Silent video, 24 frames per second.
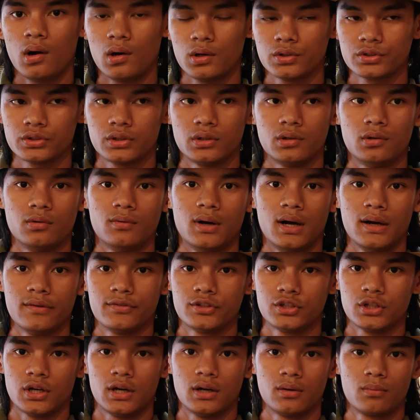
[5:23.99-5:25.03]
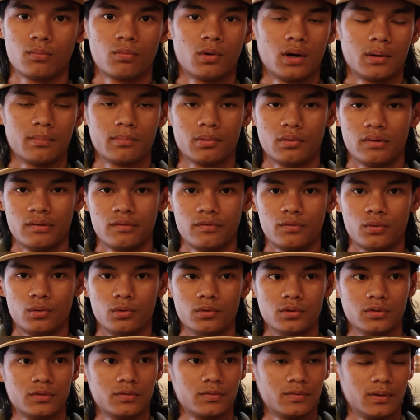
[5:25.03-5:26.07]
Also, I've shot
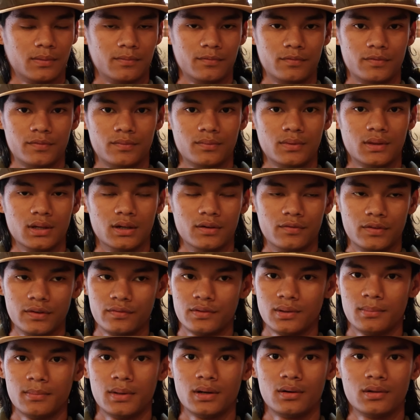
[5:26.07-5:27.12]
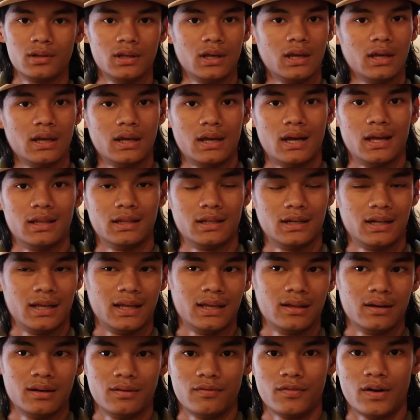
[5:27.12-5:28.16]
1.4s from the 50mm and then
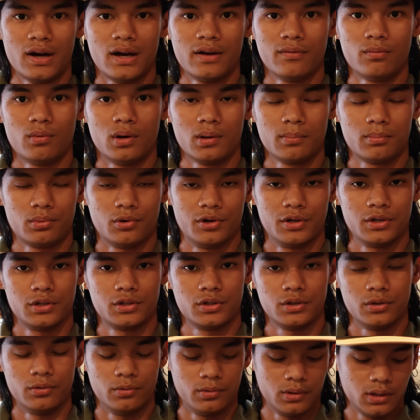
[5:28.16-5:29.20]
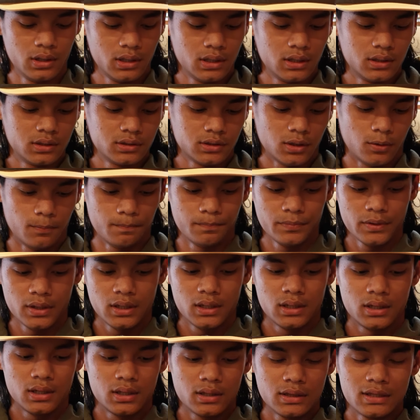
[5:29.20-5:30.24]
85 1.2. So
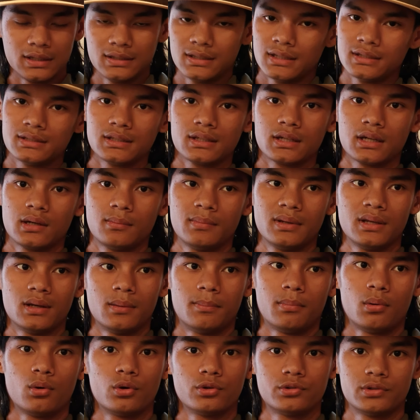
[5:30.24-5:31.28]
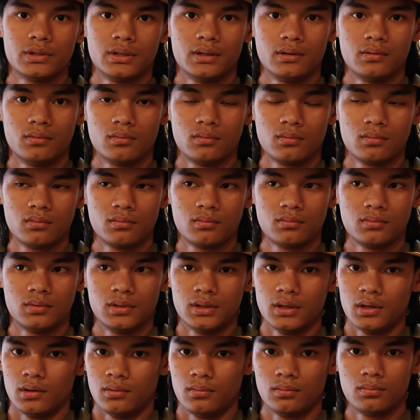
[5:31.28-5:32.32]
this isn't going to be a portrait,
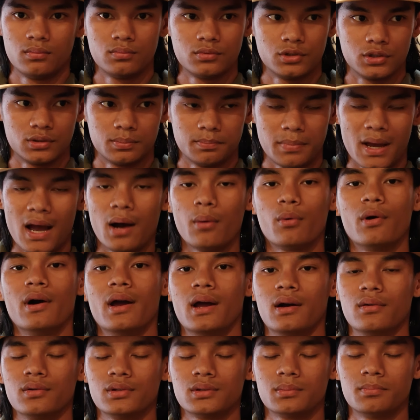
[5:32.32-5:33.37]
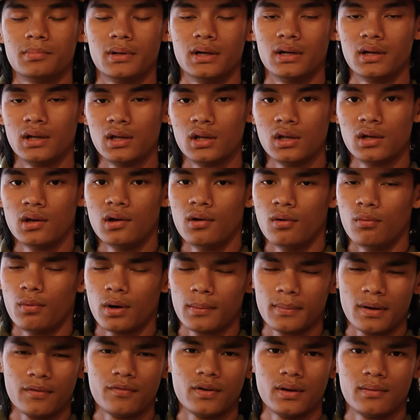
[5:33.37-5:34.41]
just powerhouse, but
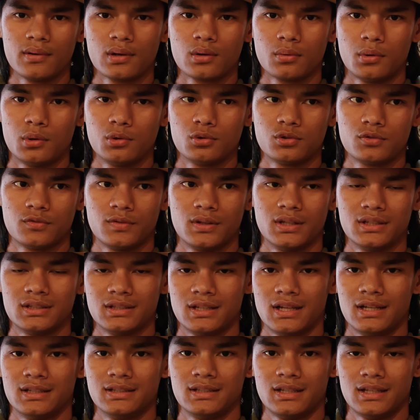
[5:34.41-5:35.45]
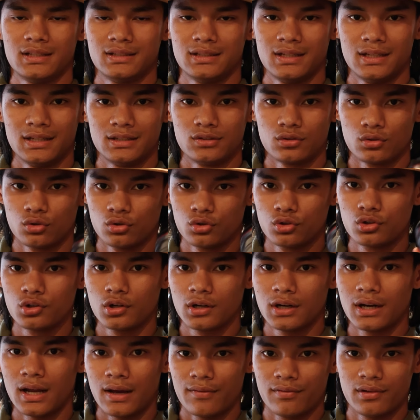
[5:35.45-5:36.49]
one of my favorite quotes for this lens is, it's
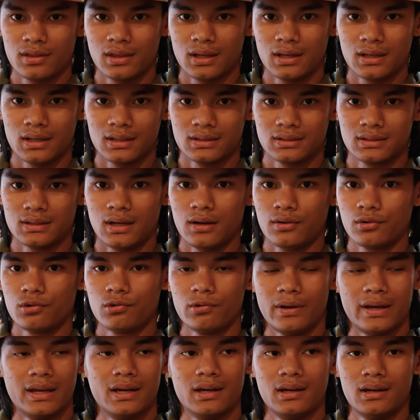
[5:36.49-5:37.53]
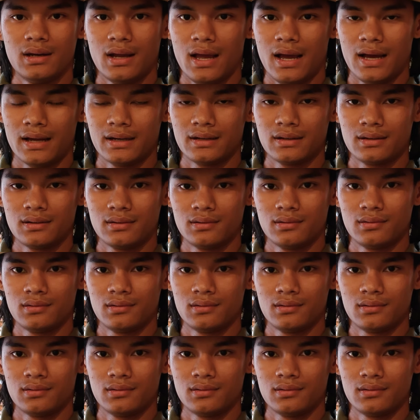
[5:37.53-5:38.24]
good at everything, it's not great at